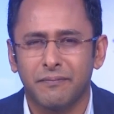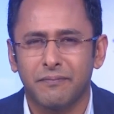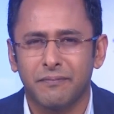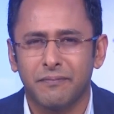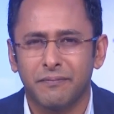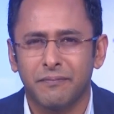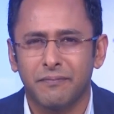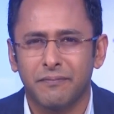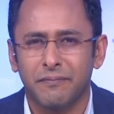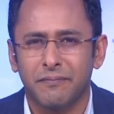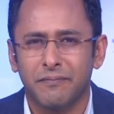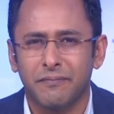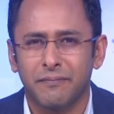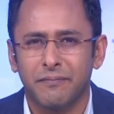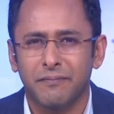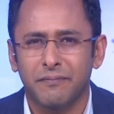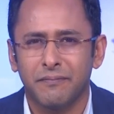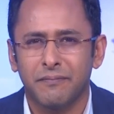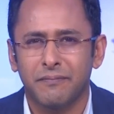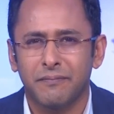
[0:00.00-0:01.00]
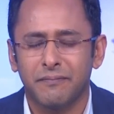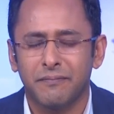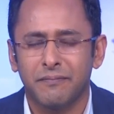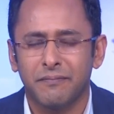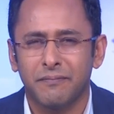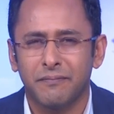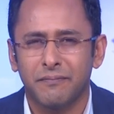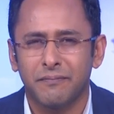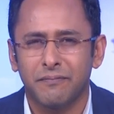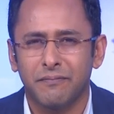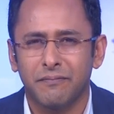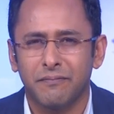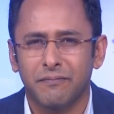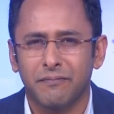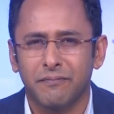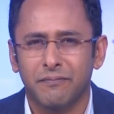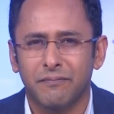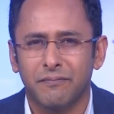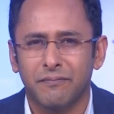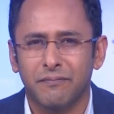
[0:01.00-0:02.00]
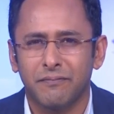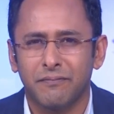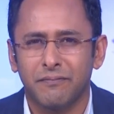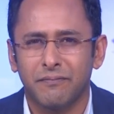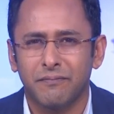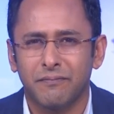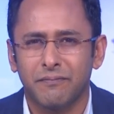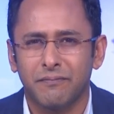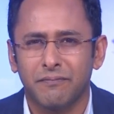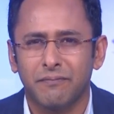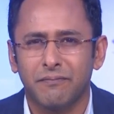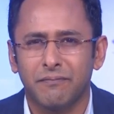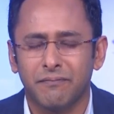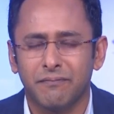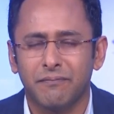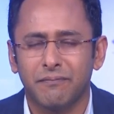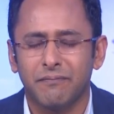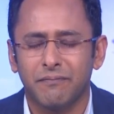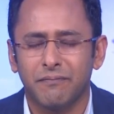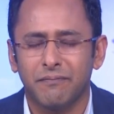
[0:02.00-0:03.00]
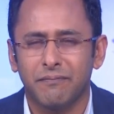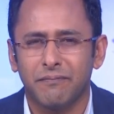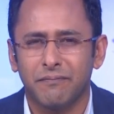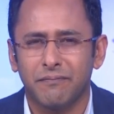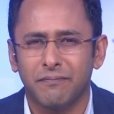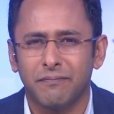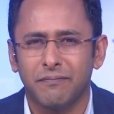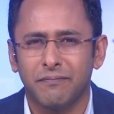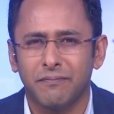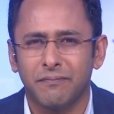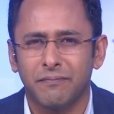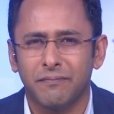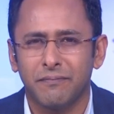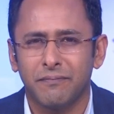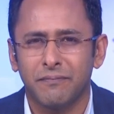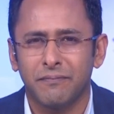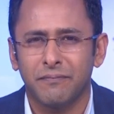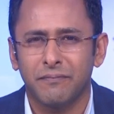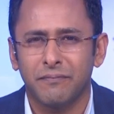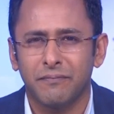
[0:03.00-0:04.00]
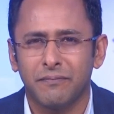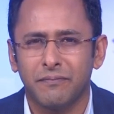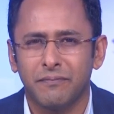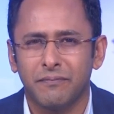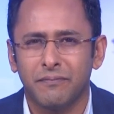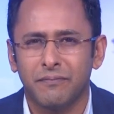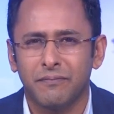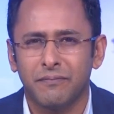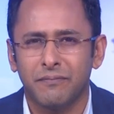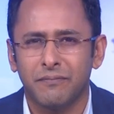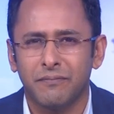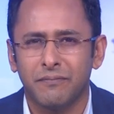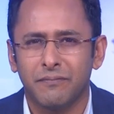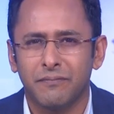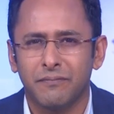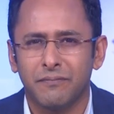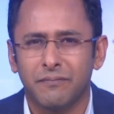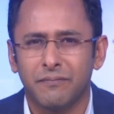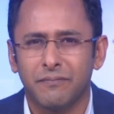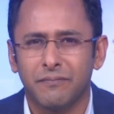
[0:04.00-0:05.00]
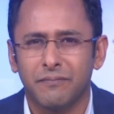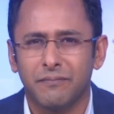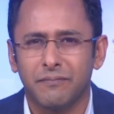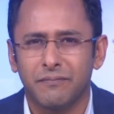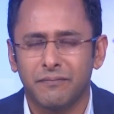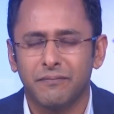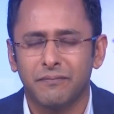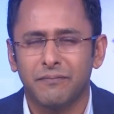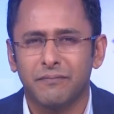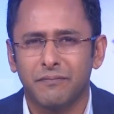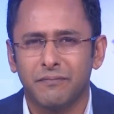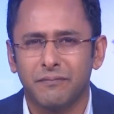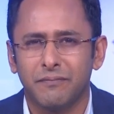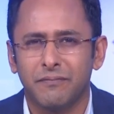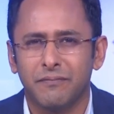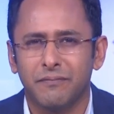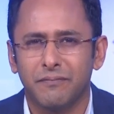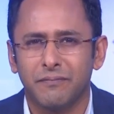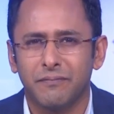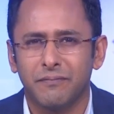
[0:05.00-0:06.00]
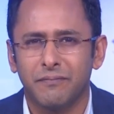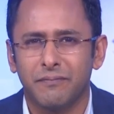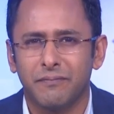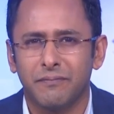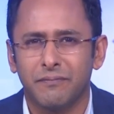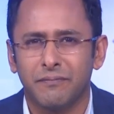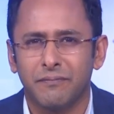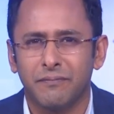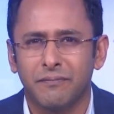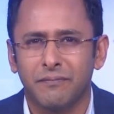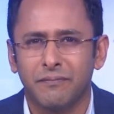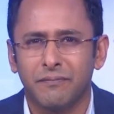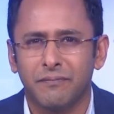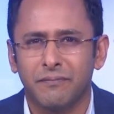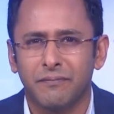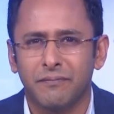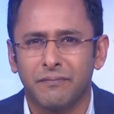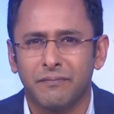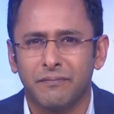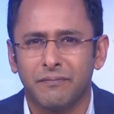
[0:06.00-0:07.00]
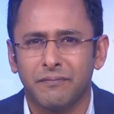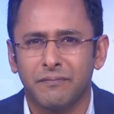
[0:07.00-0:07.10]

No words are spoken by the person on screen.